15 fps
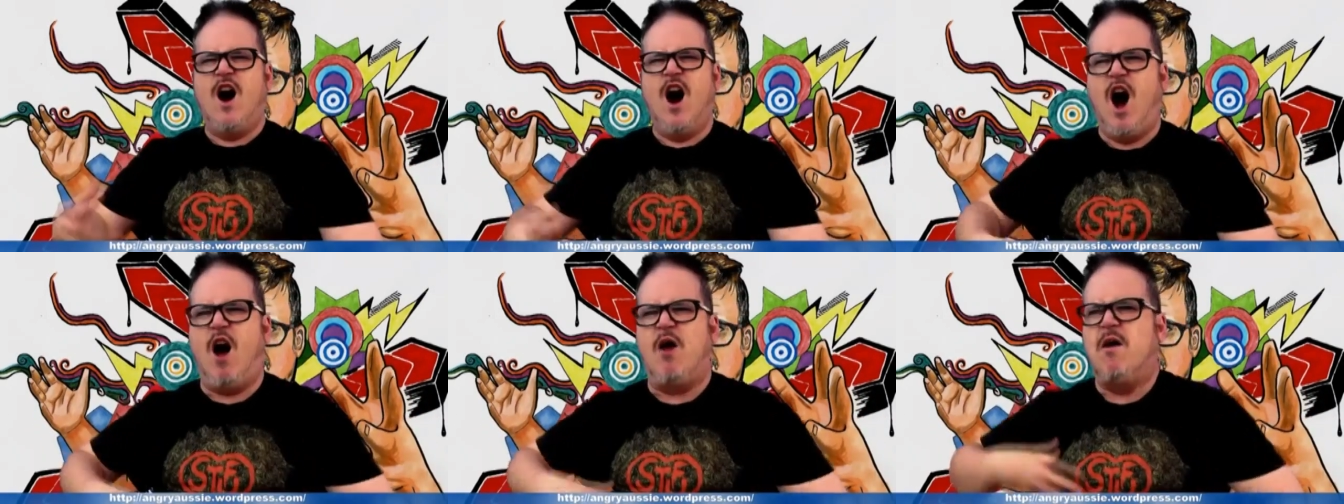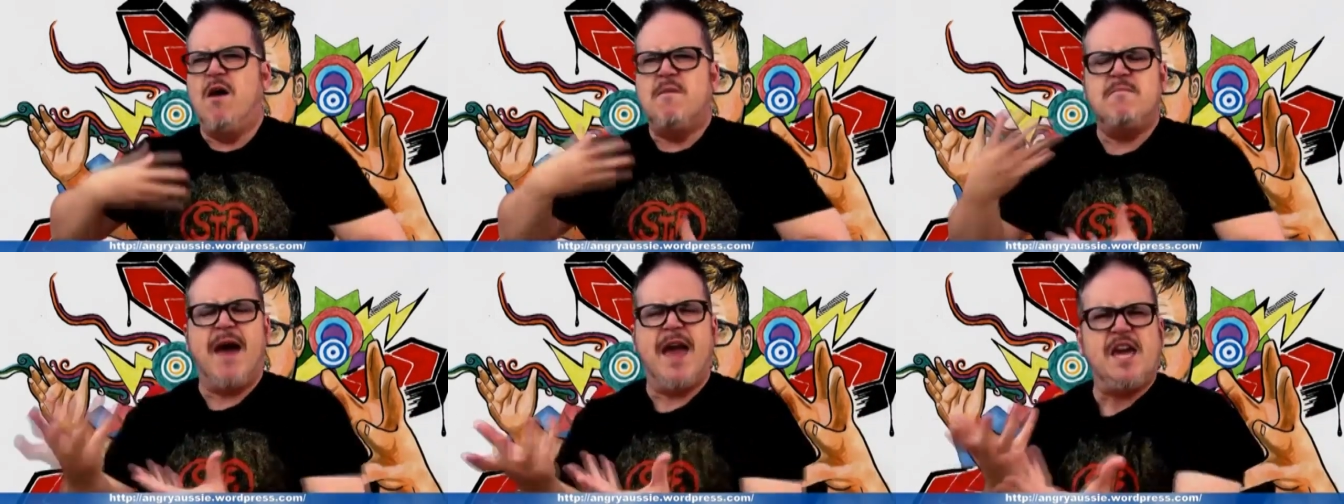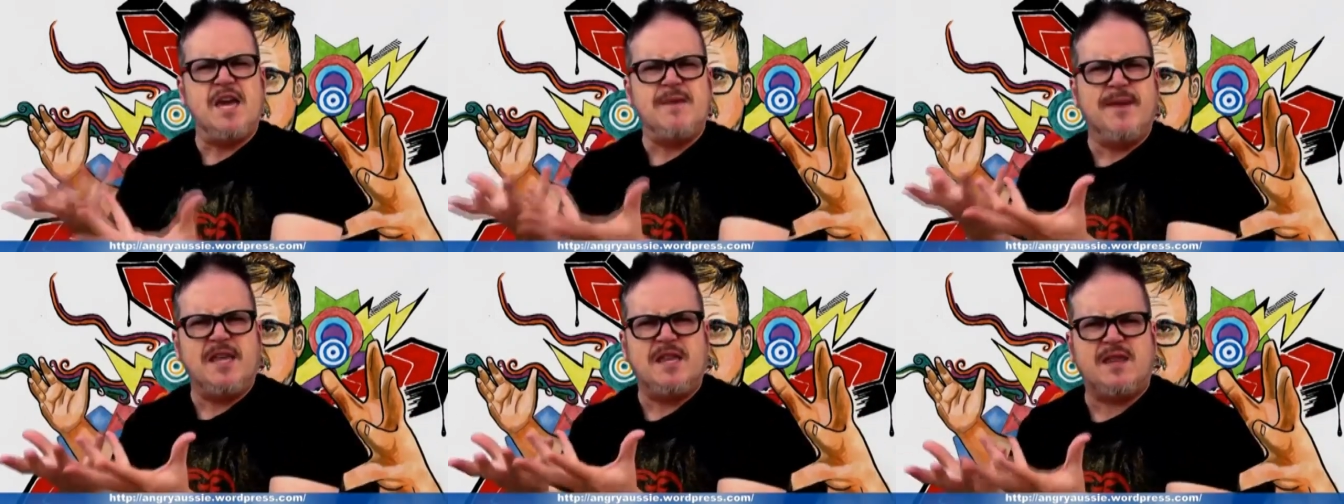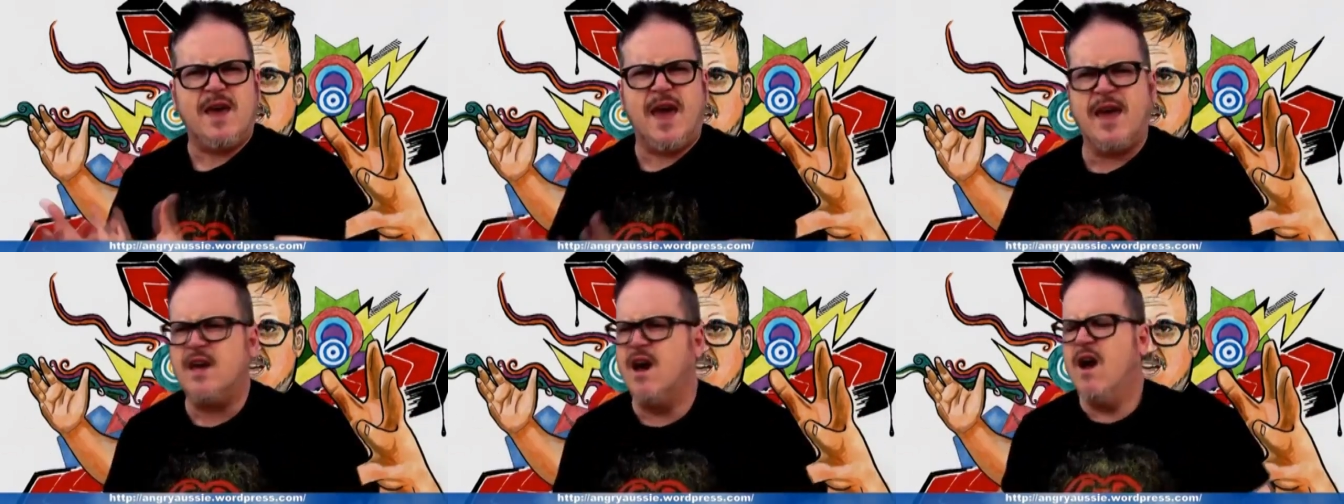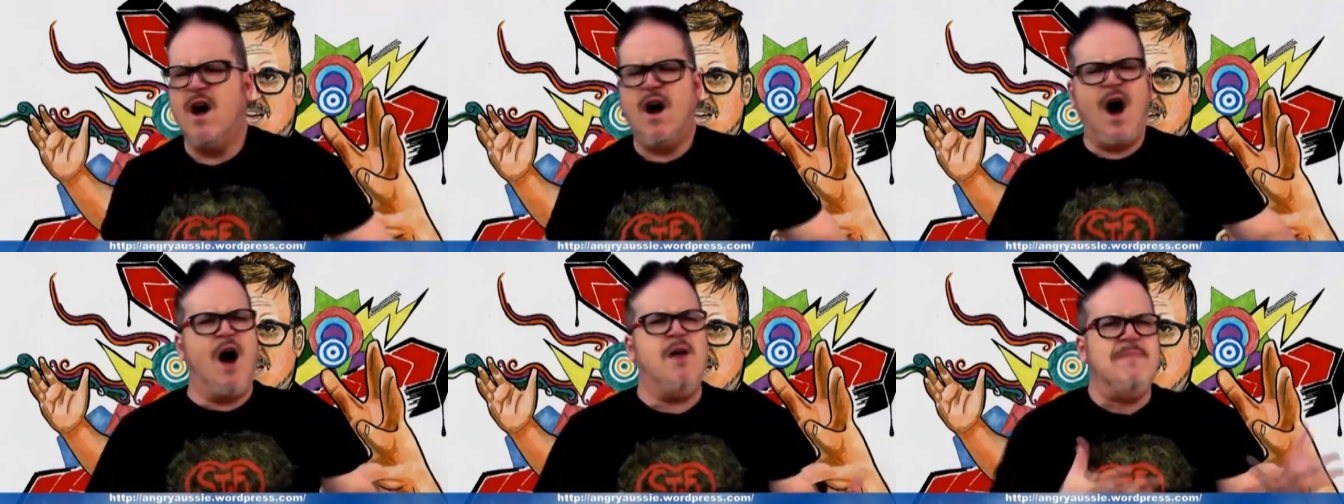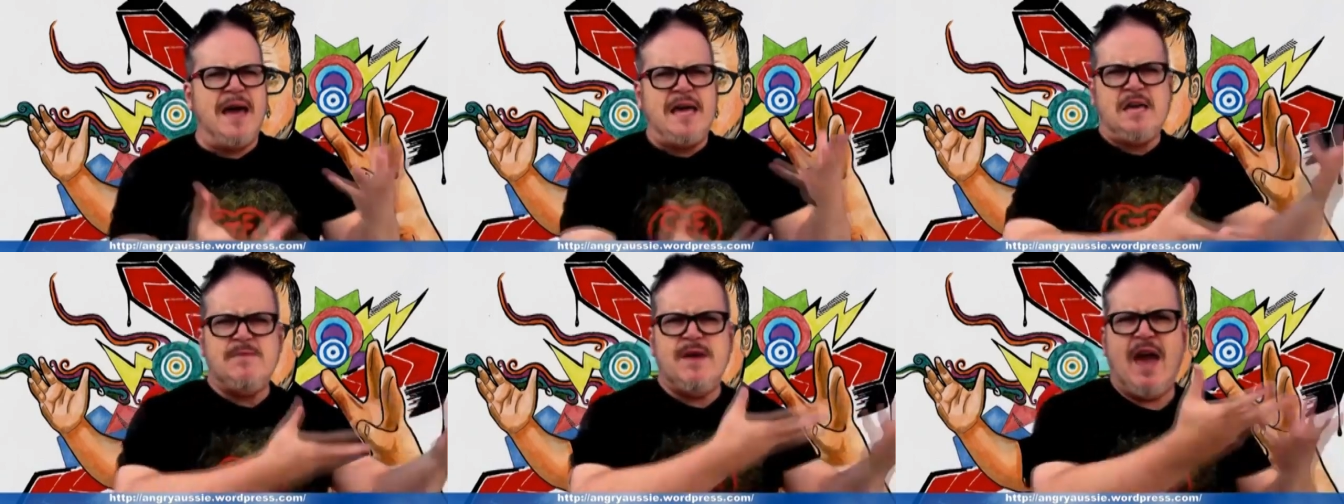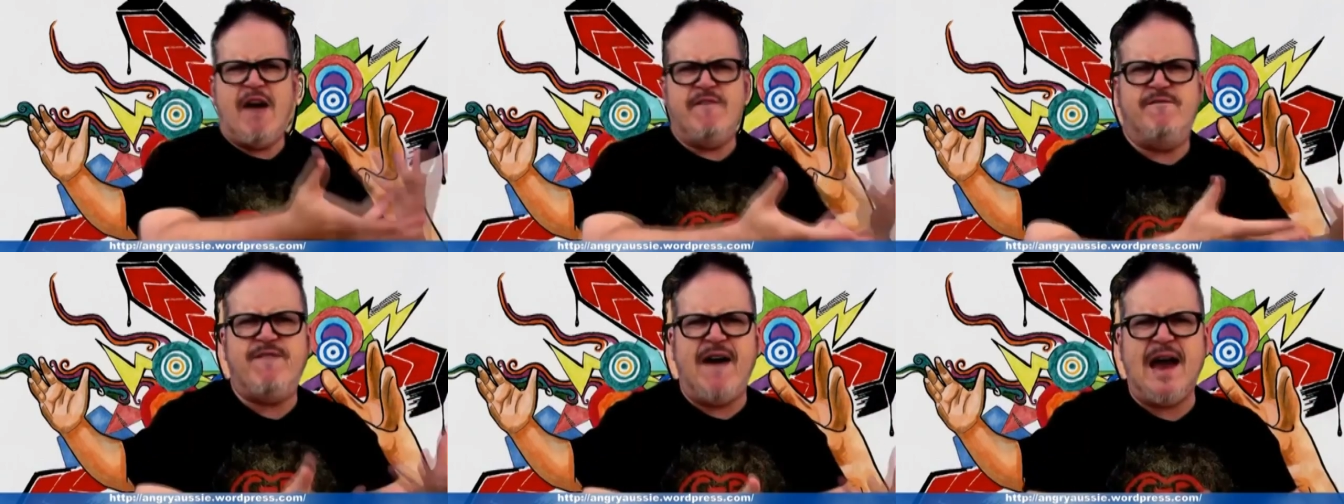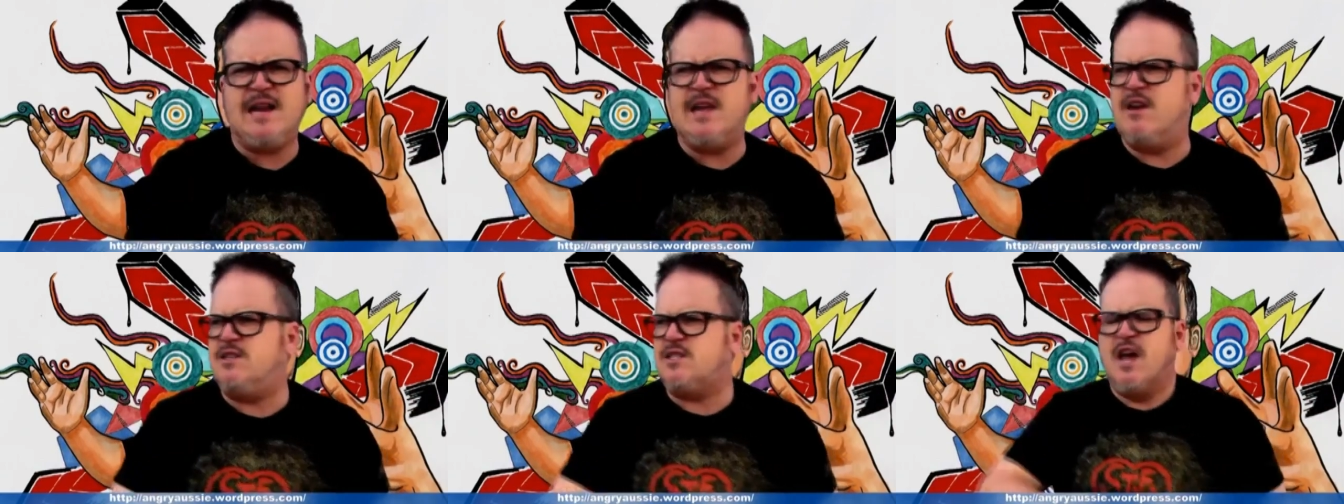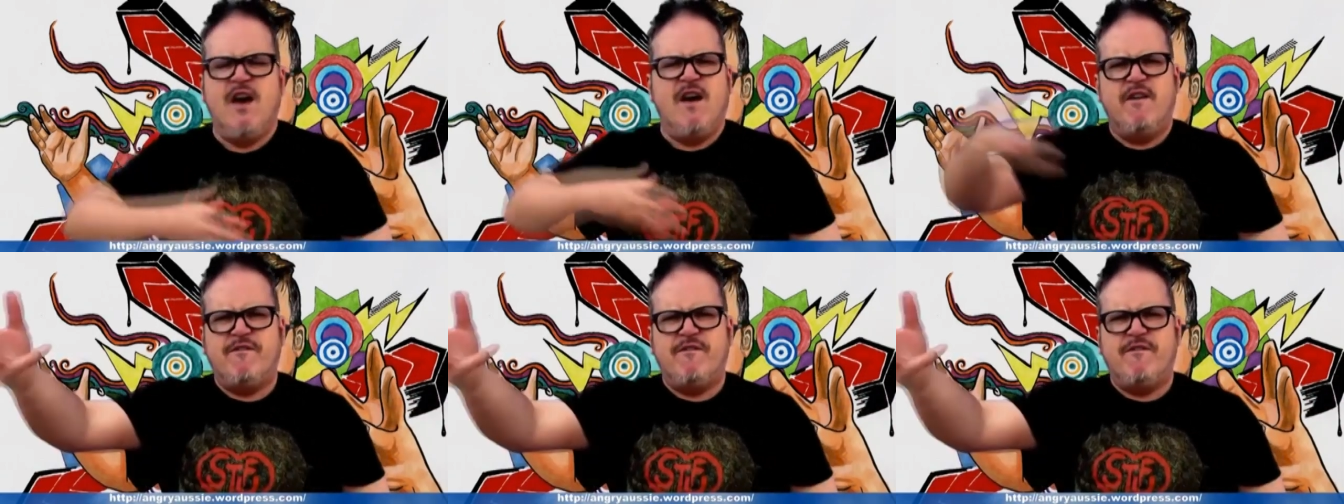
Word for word: Oh, making me think. Oh, making me have values.